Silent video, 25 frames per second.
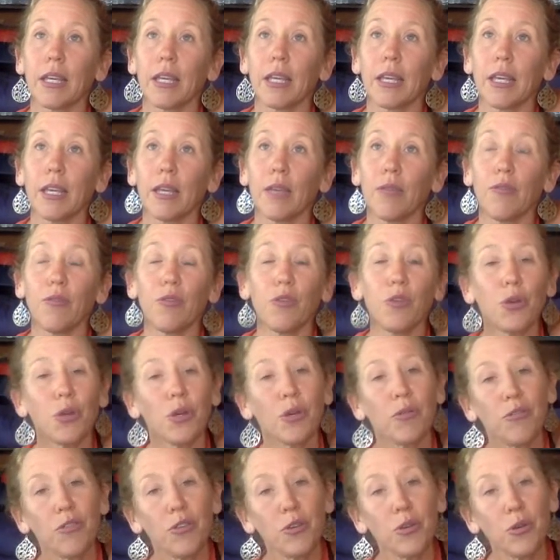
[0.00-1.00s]
If
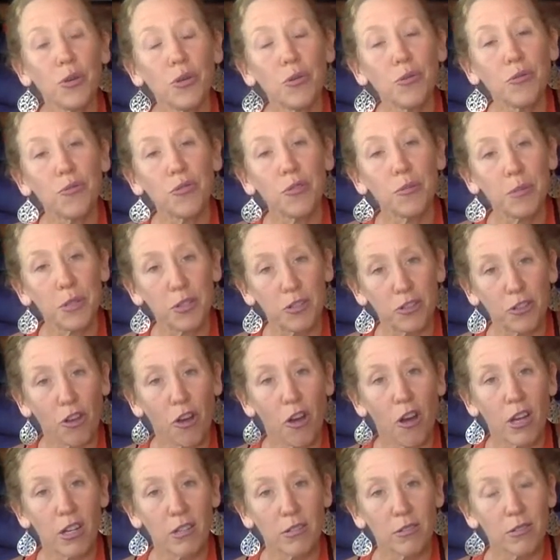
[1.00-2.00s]
you from a
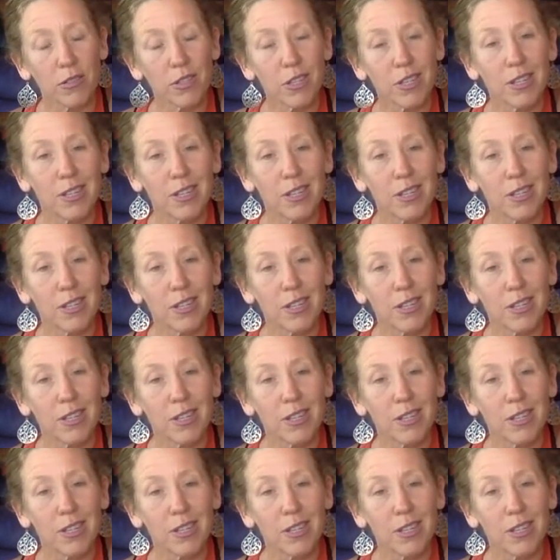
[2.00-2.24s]
child